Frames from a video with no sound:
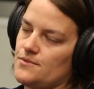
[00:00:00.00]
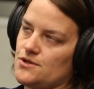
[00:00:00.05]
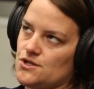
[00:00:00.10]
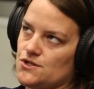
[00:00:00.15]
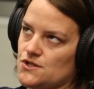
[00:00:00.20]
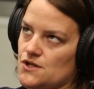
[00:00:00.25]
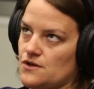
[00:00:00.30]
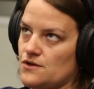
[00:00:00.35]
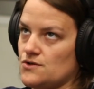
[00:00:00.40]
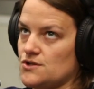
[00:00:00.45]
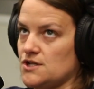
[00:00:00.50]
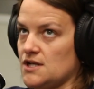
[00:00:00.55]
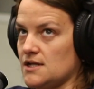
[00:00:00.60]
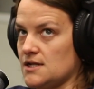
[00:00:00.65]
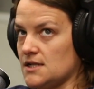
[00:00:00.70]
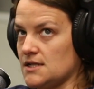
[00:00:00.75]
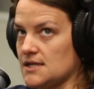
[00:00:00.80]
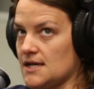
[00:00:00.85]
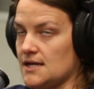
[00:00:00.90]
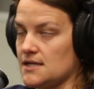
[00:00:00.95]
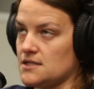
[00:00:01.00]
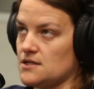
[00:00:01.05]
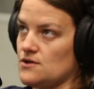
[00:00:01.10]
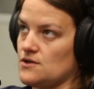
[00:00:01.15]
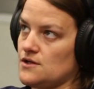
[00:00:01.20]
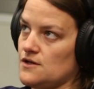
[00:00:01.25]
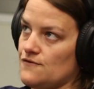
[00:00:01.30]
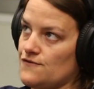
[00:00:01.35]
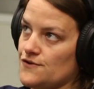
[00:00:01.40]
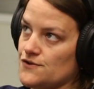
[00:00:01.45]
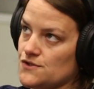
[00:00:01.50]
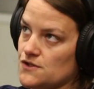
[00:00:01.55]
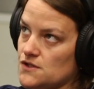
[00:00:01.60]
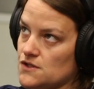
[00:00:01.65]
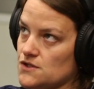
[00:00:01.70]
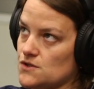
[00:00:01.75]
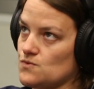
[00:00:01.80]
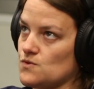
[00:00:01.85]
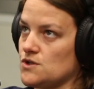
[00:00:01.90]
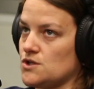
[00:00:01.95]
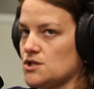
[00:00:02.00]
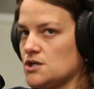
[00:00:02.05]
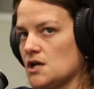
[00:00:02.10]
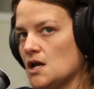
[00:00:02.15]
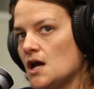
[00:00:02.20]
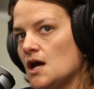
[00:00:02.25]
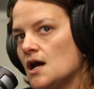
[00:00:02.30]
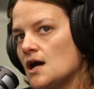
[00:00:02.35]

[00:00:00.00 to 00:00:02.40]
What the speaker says: and just understanding dietary differences, which